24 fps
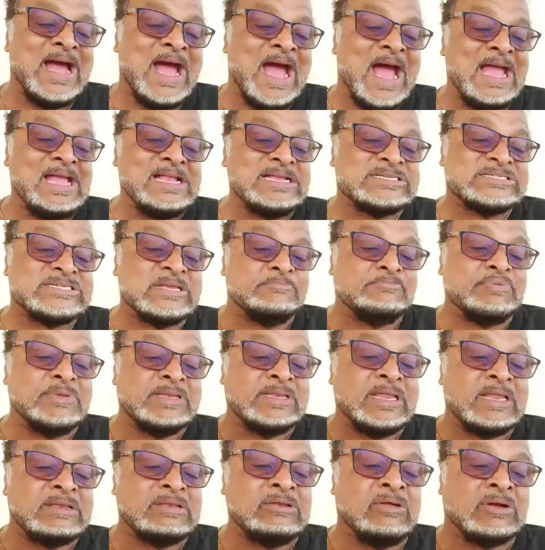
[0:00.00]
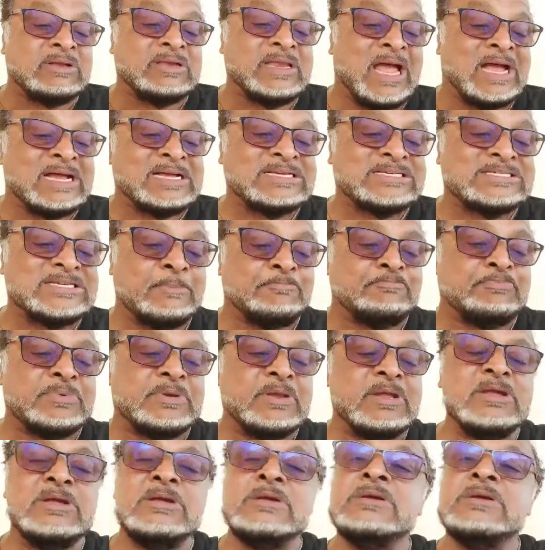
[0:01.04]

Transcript: Hines simply did not accept